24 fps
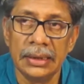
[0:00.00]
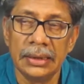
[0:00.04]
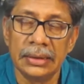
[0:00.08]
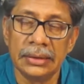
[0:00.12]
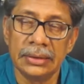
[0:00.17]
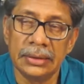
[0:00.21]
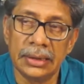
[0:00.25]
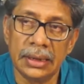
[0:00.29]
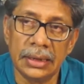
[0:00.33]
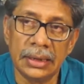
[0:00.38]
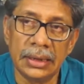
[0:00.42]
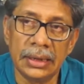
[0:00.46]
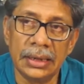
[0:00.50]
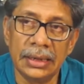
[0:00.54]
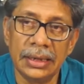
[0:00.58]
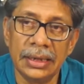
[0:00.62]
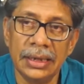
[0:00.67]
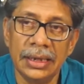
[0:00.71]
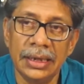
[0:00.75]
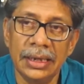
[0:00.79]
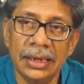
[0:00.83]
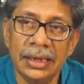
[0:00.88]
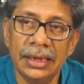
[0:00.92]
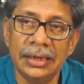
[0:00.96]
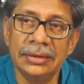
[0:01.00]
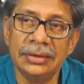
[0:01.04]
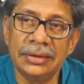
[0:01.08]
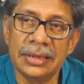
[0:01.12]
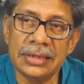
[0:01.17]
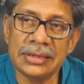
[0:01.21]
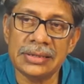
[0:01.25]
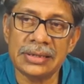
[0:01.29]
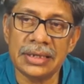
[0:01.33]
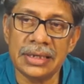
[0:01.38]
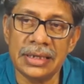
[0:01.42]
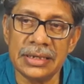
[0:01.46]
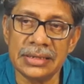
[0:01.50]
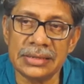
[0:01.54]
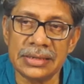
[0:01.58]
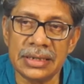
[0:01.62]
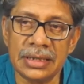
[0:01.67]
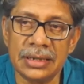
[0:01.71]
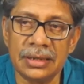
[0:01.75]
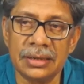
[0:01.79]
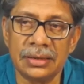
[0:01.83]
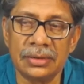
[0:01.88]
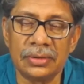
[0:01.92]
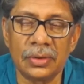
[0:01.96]
then in this case
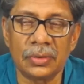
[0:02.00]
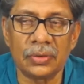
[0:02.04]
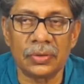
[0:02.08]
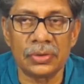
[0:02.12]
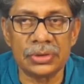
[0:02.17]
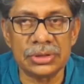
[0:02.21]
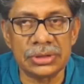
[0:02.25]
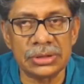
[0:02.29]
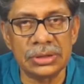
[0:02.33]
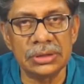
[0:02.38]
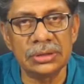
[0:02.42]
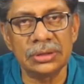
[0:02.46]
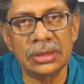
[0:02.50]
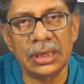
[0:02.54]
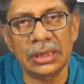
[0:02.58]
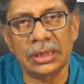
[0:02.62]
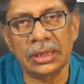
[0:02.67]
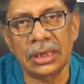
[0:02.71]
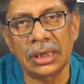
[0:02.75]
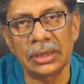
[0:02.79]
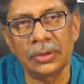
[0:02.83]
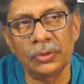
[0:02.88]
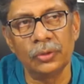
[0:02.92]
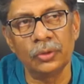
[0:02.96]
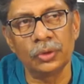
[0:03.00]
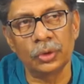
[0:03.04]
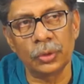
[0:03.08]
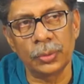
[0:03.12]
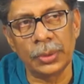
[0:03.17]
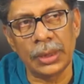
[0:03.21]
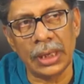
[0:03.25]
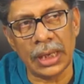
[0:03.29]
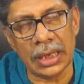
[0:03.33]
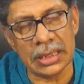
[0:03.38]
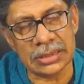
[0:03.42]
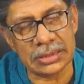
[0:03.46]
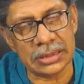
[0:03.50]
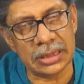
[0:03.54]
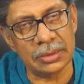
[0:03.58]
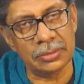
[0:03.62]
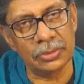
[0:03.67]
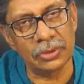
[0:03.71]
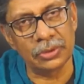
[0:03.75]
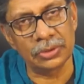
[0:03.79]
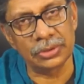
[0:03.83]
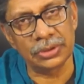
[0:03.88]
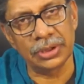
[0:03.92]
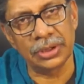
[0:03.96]
the question that can go on to be asked
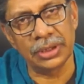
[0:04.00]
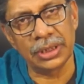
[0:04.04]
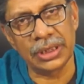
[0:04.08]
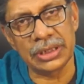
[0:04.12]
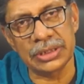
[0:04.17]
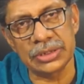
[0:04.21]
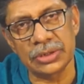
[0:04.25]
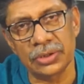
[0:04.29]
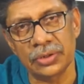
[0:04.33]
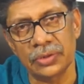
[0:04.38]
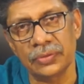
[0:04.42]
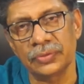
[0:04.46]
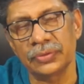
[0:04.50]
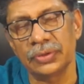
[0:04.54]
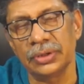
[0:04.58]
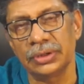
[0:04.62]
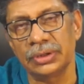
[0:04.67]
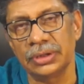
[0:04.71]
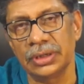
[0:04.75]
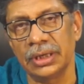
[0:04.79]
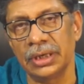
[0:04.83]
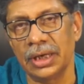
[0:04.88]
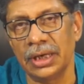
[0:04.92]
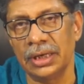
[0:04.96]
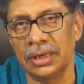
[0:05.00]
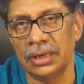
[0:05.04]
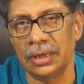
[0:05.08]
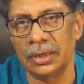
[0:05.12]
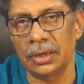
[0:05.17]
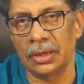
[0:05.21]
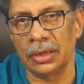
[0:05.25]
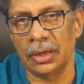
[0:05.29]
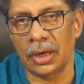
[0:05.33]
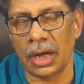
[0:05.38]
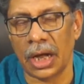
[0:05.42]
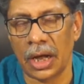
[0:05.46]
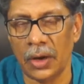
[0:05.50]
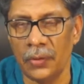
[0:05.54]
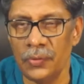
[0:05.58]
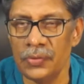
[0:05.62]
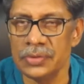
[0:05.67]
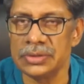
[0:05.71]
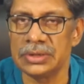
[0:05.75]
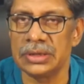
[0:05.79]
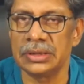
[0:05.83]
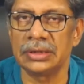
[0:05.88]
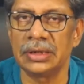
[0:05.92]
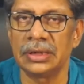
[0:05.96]
about the nature of the terrain, how
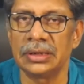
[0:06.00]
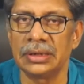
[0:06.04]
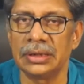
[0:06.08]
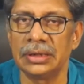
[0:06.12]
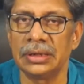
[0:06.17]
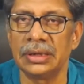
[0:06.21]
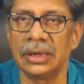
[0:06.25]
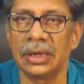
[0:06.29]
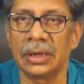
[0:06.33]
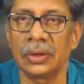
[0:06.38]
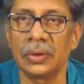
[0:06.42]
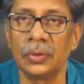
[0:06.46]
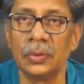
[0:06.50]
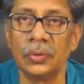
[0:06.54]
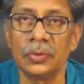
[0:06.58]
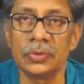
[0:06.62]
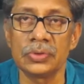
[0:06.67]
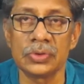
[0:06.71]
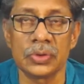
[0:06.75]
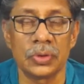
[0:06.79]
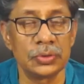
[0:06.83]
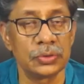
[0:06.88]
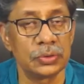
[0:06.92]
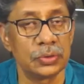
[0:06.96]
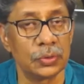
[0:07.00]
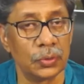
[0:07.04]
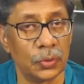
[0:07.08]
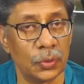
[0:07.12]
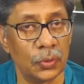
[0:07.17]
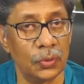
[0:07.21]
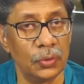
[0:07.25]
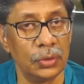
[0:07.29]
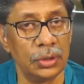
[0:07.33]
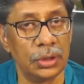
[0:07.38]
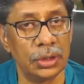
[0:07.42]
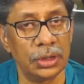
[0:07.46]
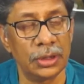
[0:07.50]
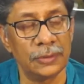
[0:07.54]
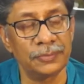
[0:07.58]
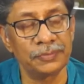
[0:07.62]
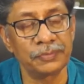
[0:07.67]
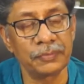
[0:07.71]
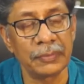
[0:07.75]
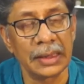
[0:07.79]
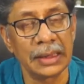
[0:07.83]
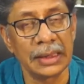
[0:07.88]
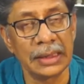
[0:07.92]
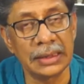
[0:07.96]
is it that India goes on to hold a
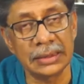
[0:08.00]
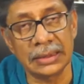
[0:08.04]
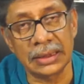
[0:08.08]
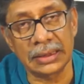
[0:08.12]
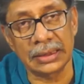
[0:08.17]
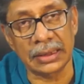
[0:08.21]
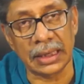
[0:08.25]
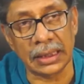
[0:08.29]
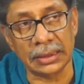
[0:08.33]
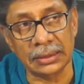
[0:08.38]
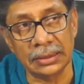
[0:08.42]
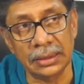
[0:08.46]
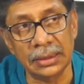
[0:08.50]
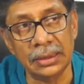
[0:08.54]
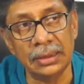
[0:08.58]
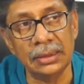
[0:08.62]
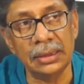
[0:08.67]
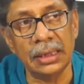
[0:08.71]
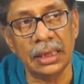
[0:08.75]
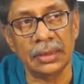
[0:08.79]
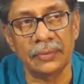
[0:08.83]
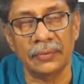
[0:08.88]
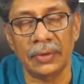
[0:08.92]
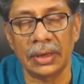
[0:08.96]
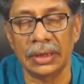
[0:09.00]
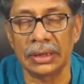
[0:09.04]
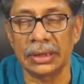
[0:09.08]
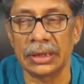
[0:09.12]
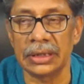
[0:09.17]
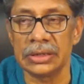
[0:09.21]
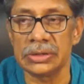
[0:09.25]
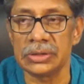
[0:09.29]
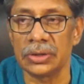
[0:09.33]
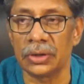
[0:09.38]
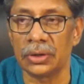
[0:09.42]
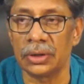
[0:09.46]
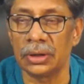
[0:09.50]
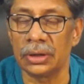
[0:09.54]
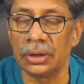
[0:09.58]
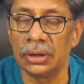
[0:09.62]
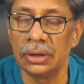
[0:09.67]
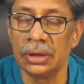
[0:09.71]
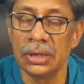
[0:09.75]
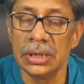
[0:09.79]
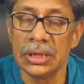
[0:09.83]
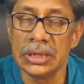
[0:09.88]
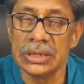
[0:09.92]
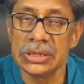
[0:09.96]
either tactical advantage or a
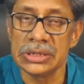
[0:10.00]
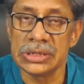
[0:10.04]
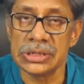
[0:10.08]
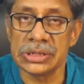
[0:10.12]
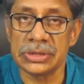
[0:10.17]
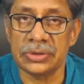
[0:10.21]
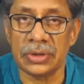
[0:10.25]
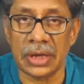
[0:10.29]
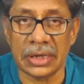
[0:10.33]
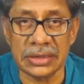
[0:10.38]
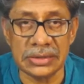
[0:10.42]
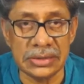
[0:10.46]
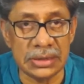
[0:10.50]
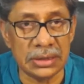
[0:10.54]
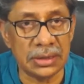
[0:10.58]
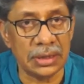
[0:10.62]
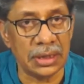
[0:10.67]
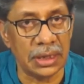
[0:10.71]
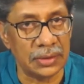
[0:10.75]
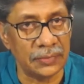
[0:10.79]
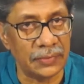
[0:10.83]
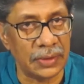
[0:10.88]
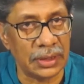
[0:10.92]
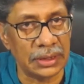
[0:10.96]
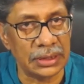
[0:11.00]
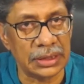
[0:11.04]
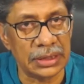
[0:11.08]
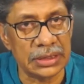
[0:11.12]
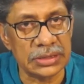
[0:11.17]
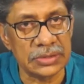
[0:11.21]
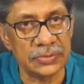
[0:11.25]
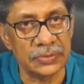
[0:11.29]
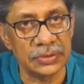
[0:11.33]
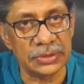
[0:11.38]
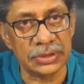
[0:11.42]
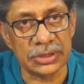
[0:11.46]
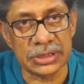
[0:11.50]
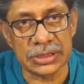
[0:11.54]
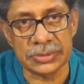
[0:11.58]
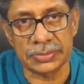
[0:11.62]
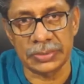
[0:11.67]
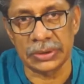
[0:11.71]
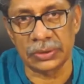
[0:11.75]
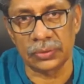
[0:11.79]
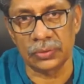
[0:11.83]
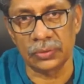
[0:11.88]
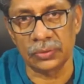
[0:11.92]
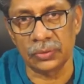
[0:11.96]
strategic advantage with
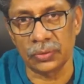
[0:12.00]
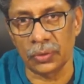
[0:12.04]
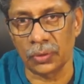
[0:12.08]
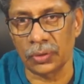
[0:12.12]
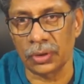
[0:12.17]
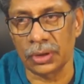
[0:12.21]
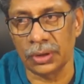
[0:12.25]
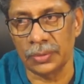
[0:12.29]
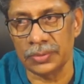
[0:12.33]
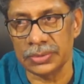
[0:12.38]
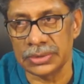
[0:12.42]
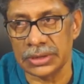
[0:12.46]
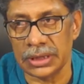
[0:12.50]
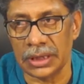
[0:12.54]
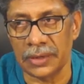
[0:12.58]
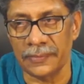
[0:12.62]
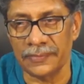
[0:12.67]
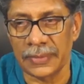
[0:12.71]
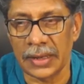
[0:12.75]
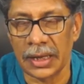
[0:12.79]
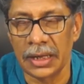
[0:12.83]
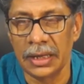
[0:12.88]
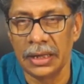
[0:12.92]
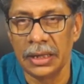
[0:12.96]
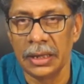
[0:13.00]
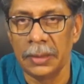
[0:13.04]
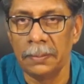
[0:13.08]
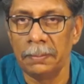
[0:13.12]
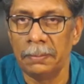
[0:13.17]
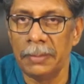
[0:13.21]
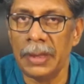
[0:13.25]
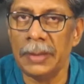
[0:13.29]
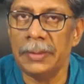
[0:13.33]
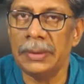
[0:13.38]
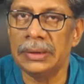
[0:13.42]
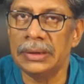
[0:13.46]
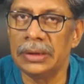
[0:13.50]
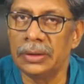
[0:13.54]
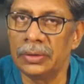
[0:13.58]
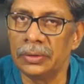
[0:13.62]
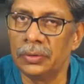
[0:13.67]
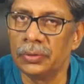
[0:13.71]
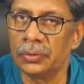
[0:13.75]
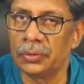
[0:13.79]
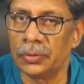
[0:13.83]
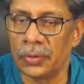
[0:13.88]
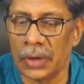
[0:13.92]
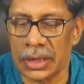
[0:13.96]
respect to Doklam Cha. Maybe they're
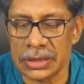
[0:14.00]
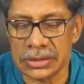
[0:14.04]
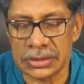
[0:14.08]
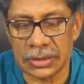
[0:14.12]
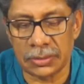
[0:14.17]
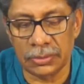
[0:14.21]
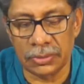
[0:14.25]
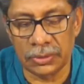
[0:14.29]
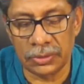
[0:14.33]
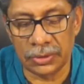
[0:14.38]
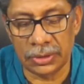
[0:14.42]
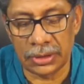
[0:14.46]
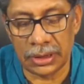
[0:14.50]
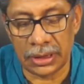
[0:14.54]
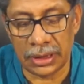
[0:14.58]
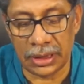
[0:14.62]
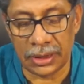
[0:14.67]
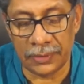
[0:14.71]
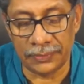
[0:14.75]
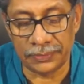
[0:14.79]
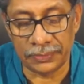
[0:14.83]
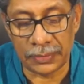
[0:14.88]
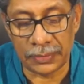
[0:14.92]
going to ask about terrain.